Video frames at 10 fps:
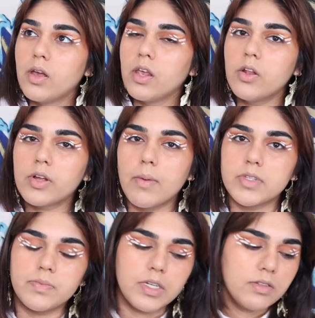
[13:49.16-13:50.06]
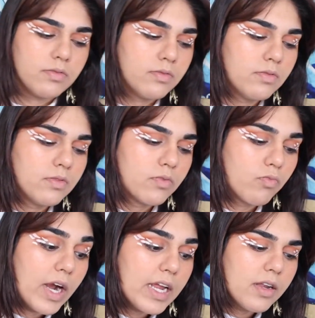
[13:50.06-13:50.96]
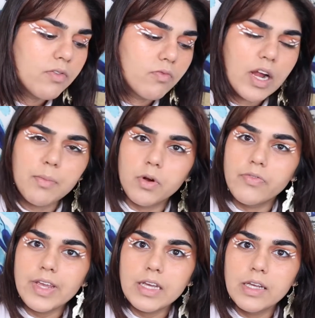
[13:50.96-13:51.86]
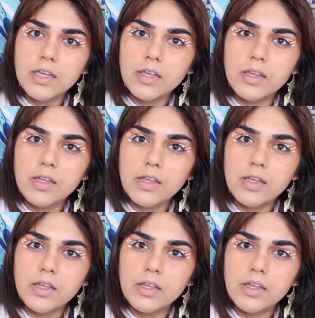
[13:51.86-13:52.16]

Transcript: It'll come to me. Ryan Murphy?